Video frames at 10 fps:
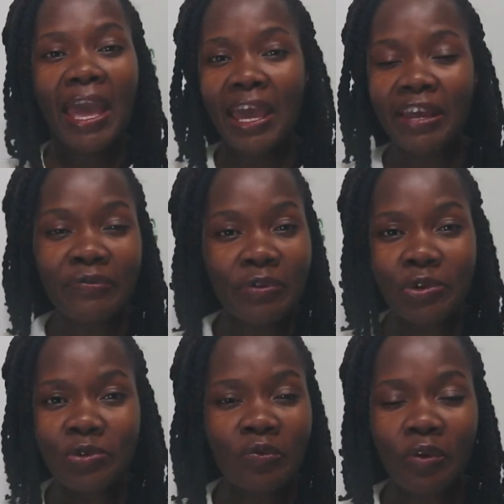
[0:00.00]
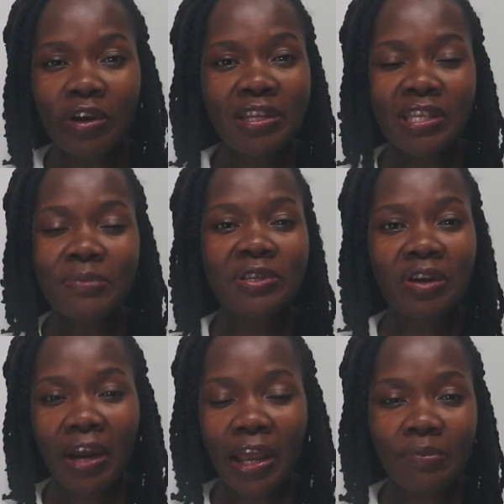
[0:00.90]
And for those who've already
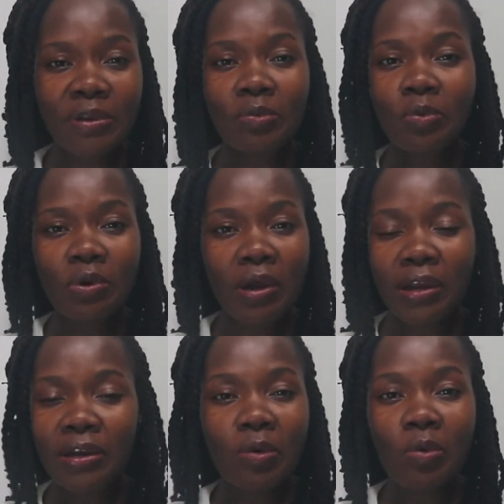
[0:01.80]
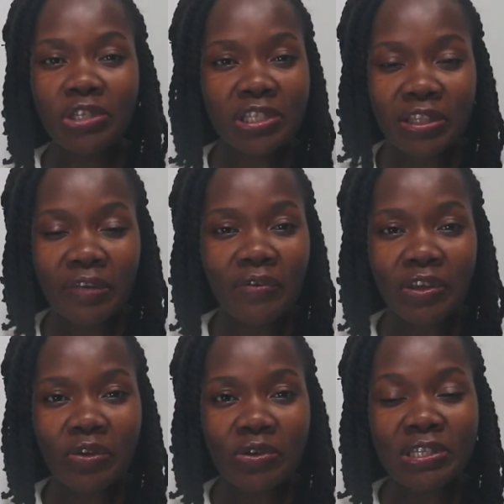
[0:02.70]
subscribed and are watching the
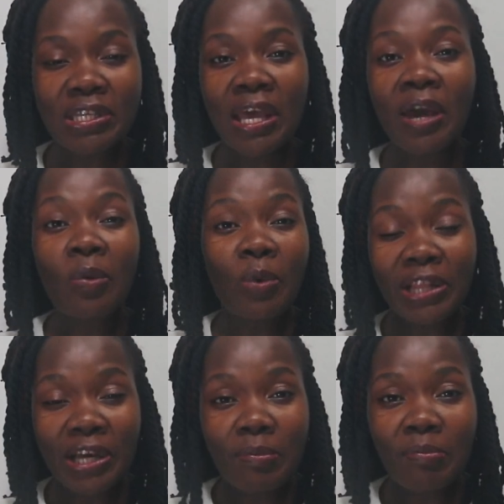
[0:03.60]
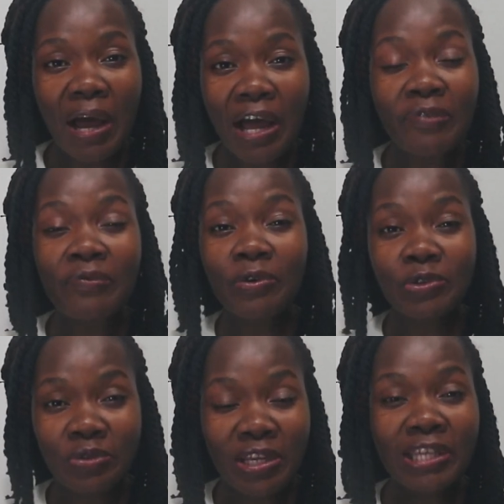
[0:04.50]
videos, welcome back for
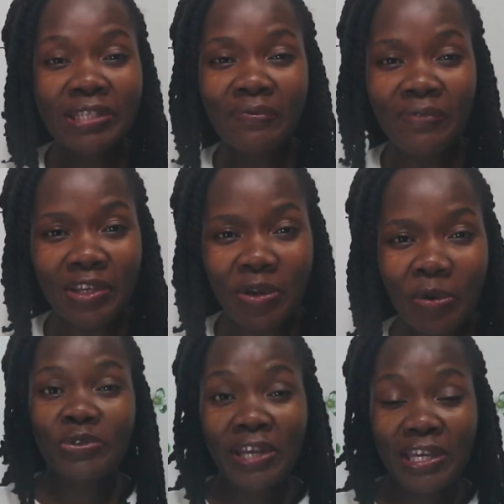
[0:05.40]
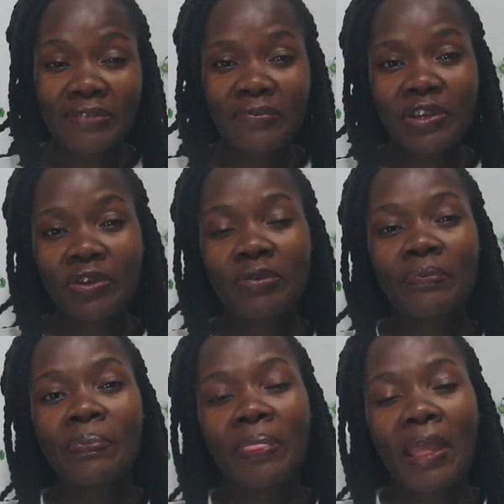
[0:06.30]
today's video. Today's
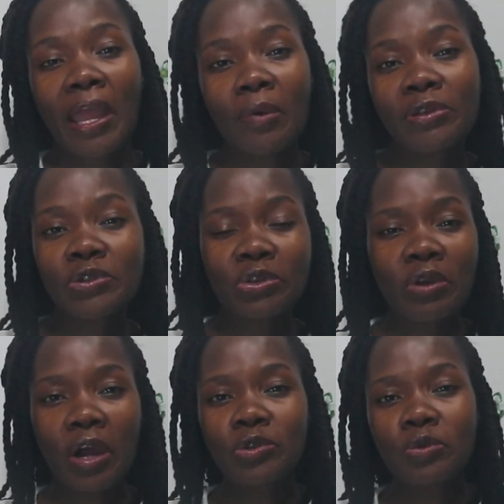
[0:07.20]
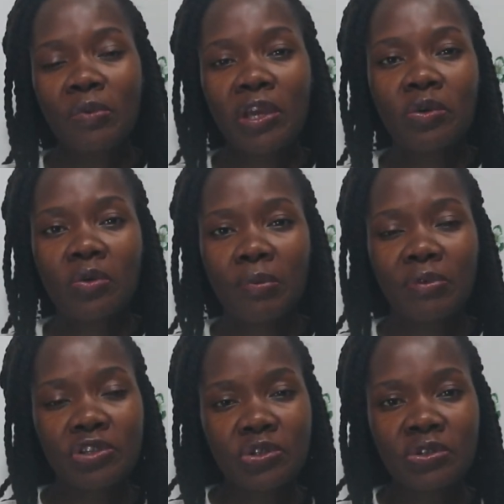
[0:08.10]
video, I want to show you how to make
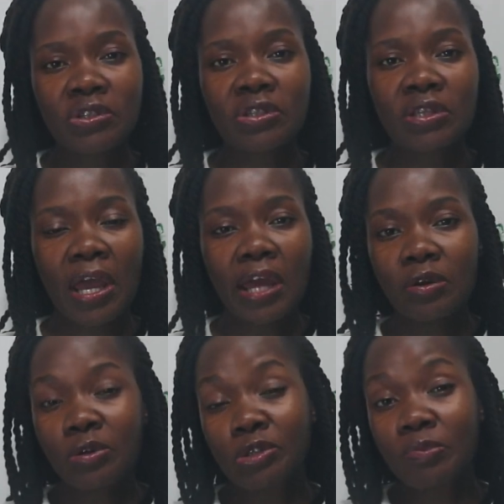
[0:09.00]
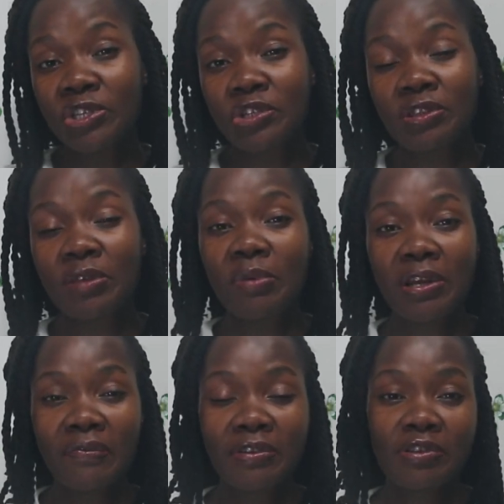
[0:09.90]
cucumber juice and also mention the
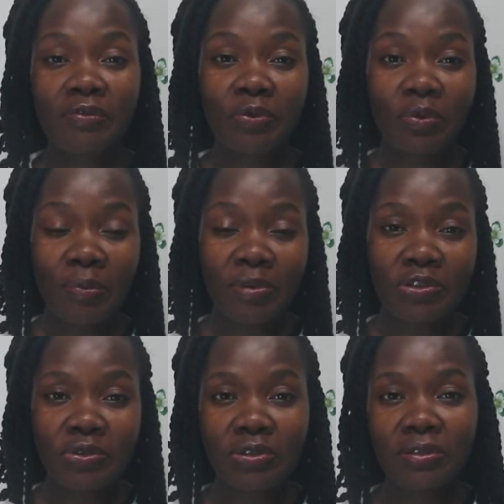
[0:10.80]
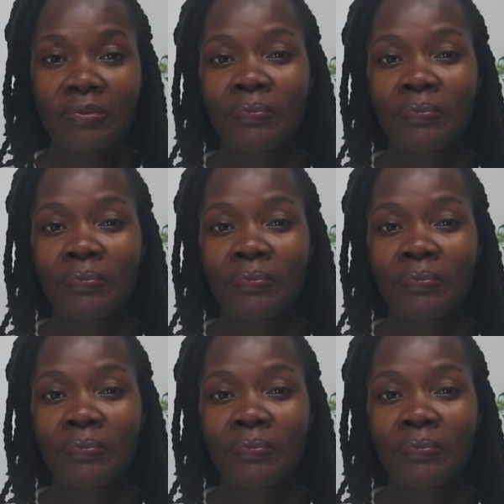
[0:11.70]
benefits of cucumber juice.